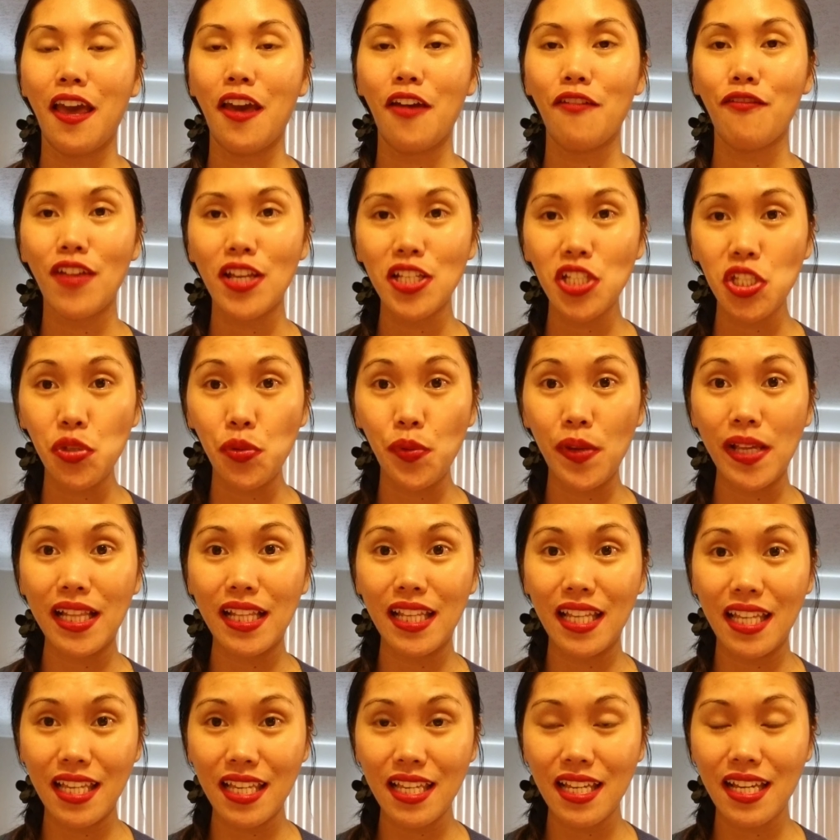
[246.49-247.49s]

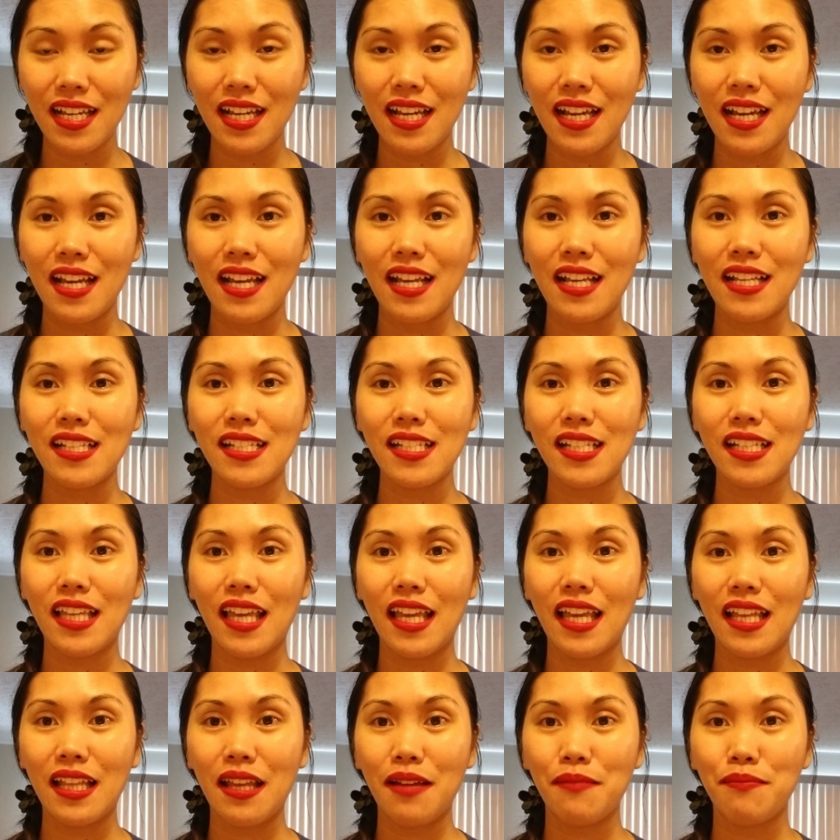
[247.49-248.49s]
eventually it's
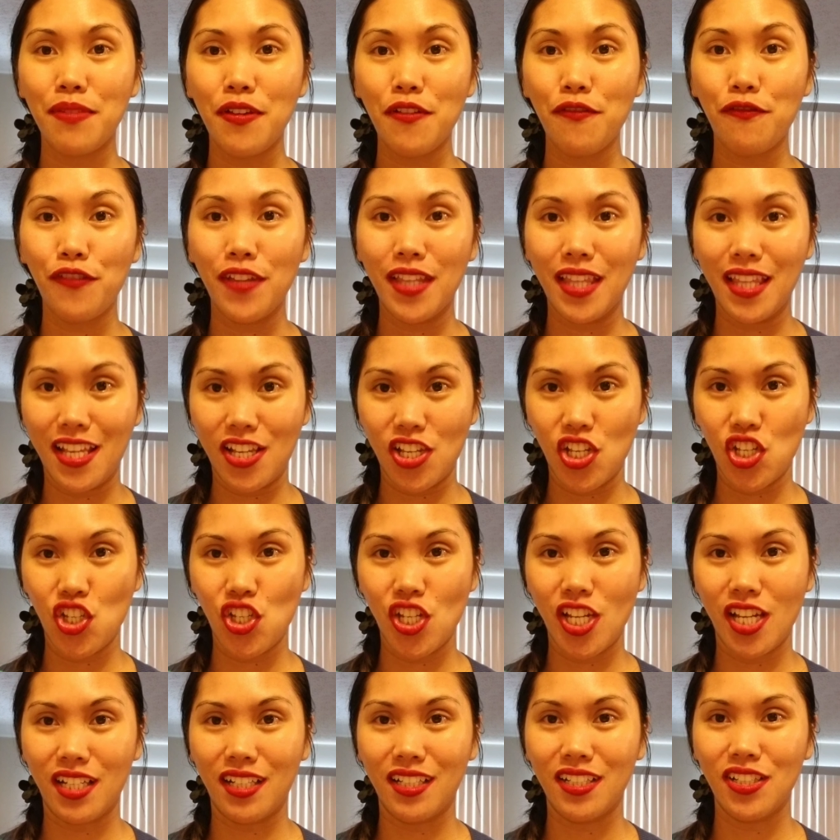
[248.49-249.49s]
gonna be
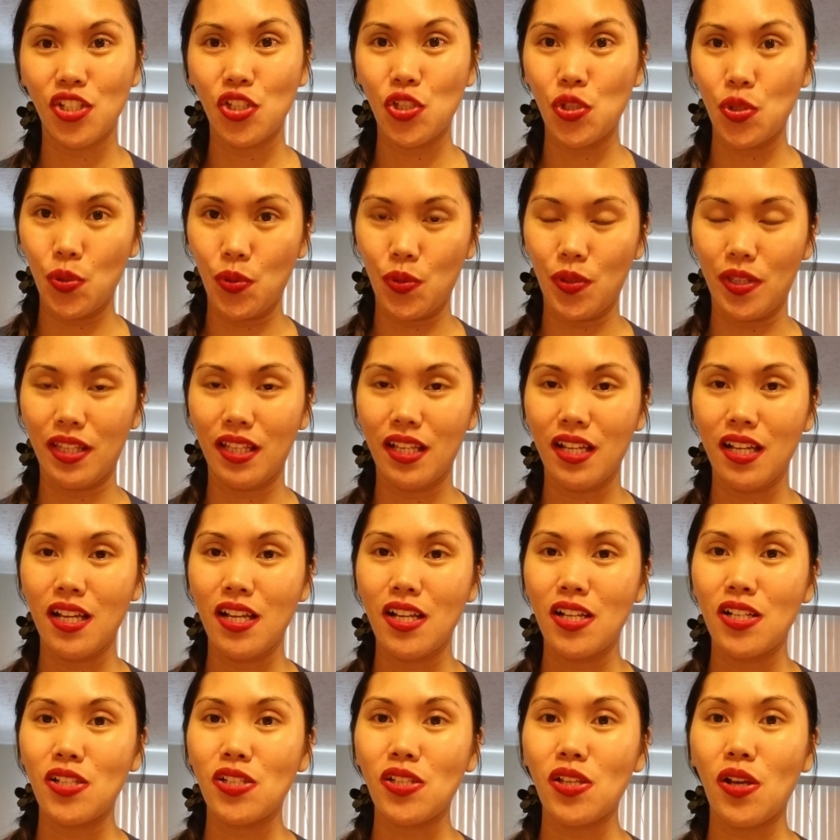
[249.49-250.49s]
finished soon
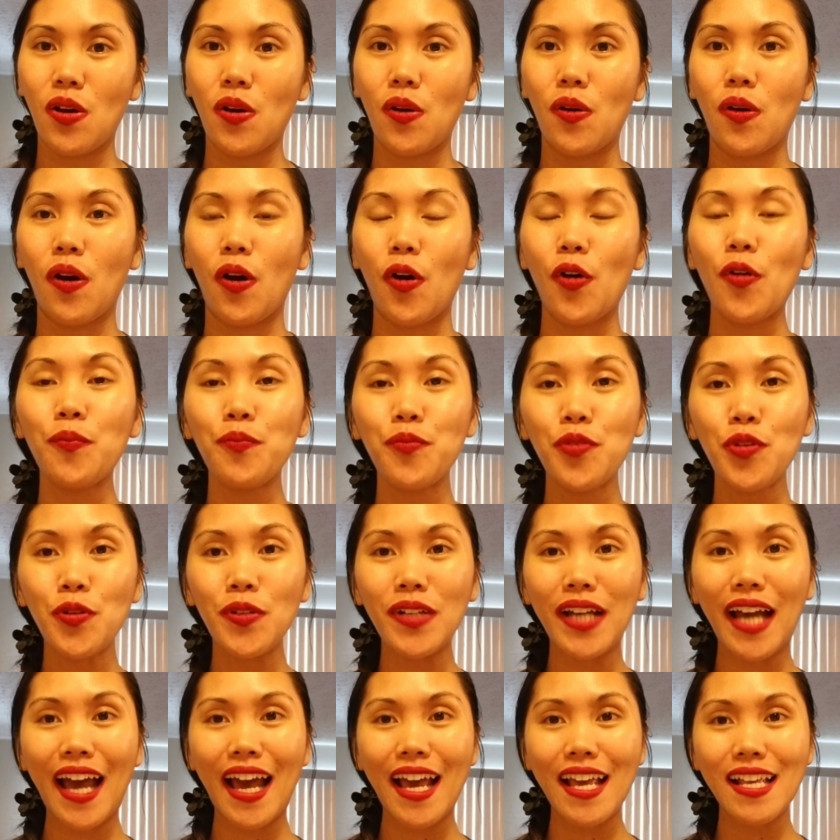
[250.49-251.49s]
so hope
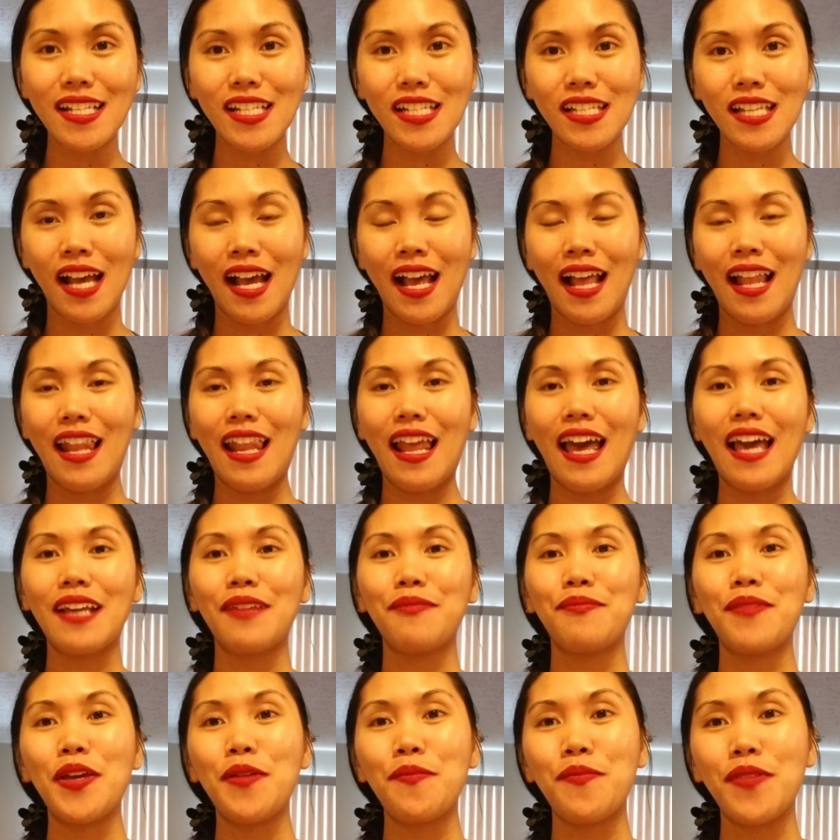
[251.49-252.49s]
you guys
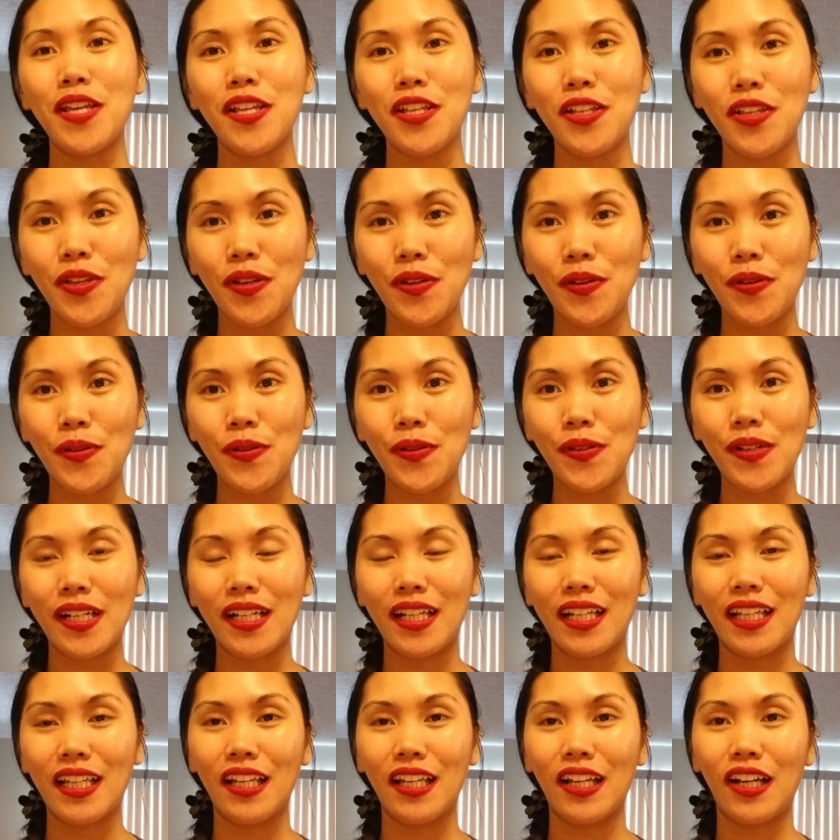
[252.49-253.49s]
like my video
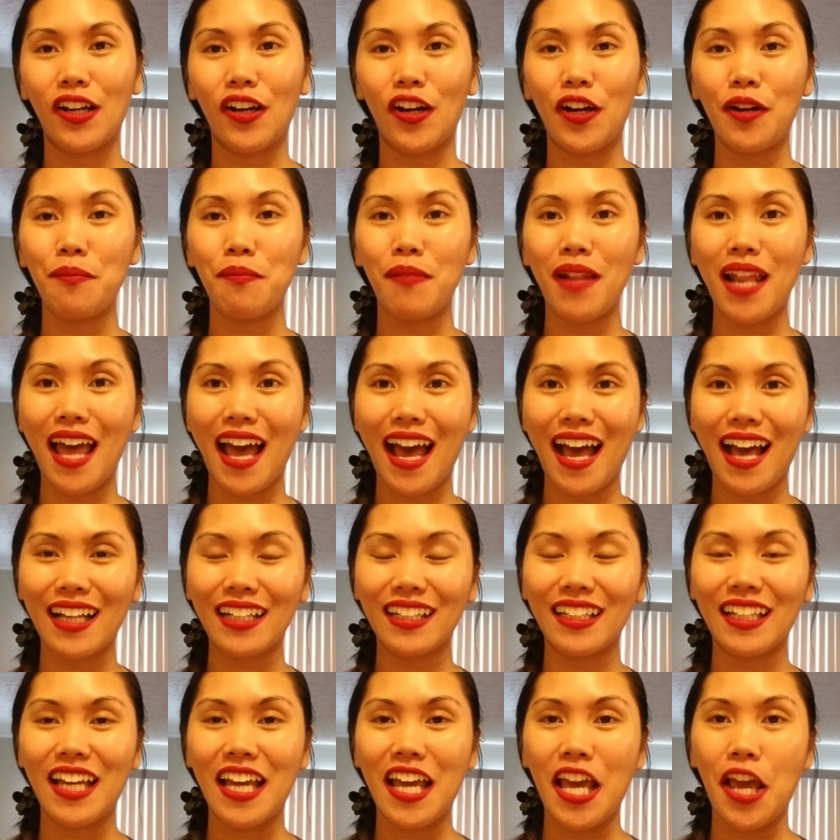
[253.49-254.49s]
or
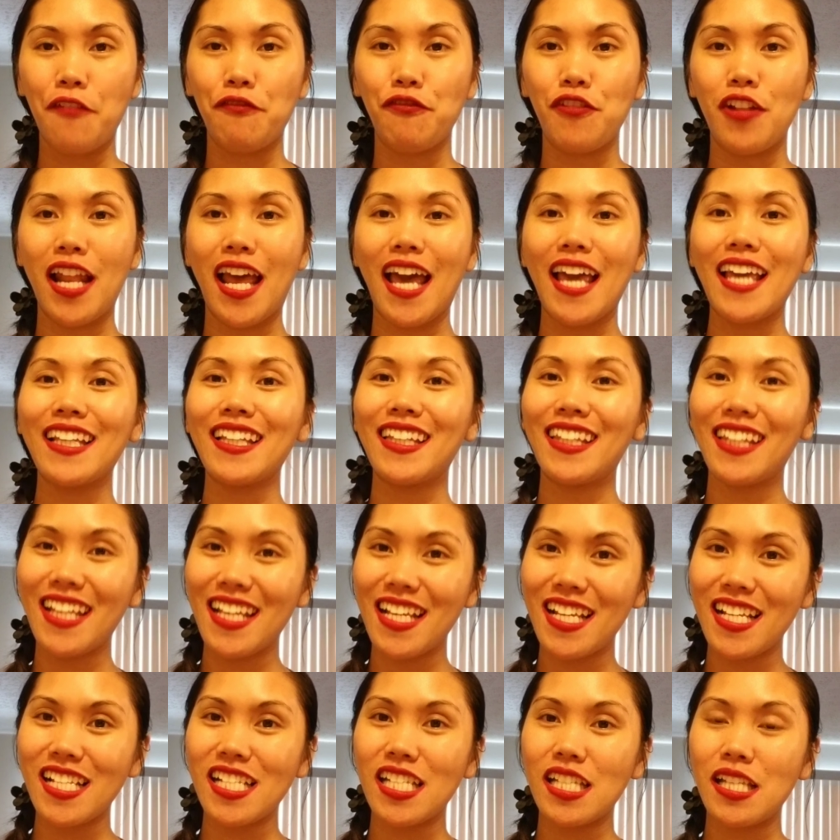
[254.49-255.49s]
blog if you like
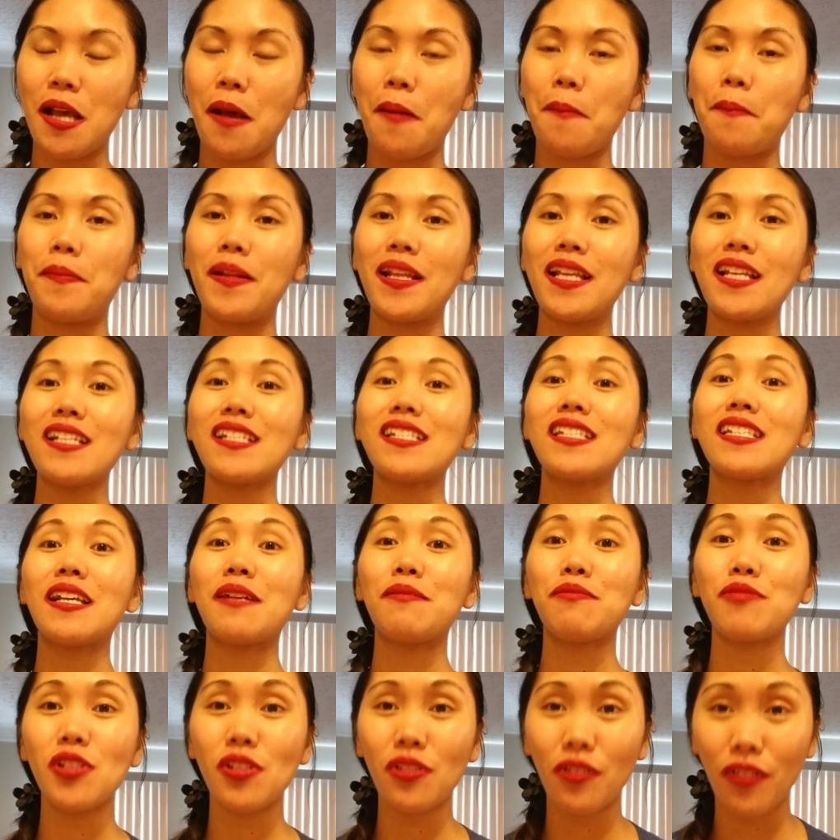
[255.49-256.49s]
this please
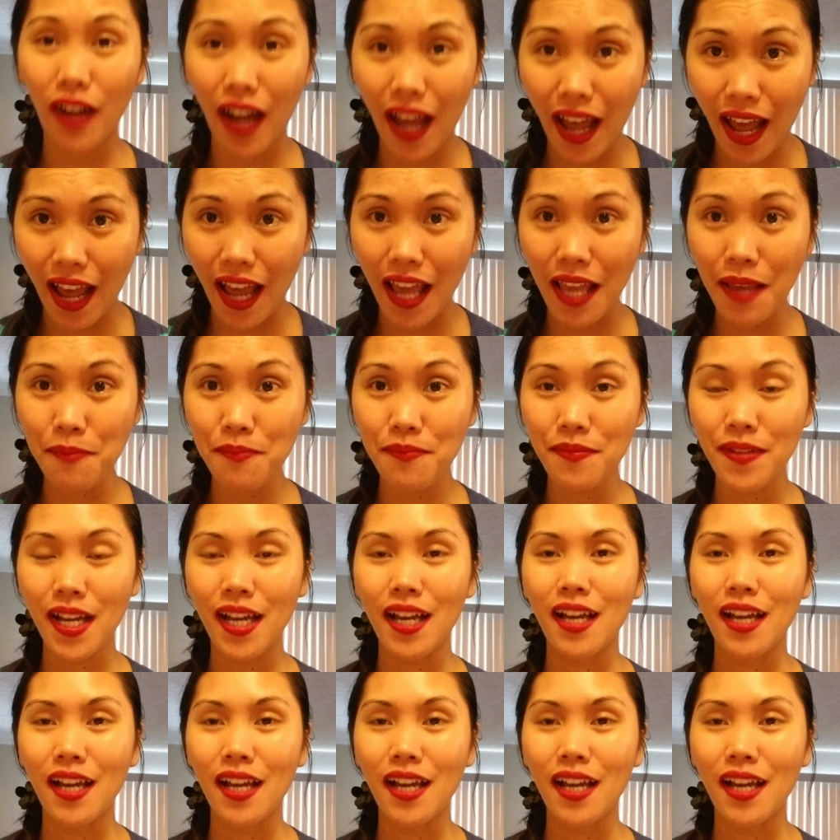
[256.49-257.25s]
subscribe